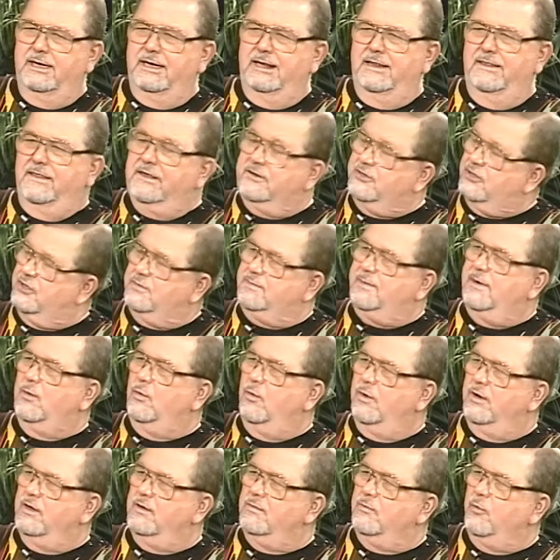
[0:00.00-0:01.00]
this has been
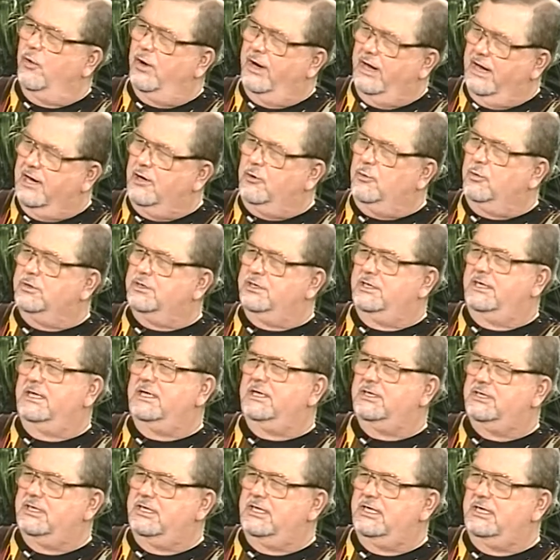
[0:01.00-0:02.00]
one of the more
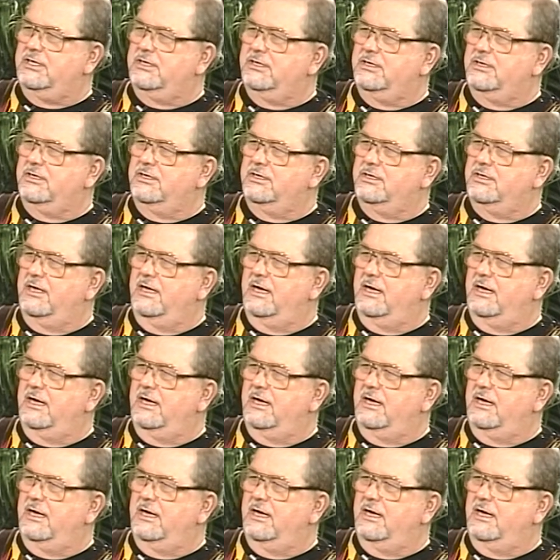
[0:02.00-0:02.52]
interesting seasons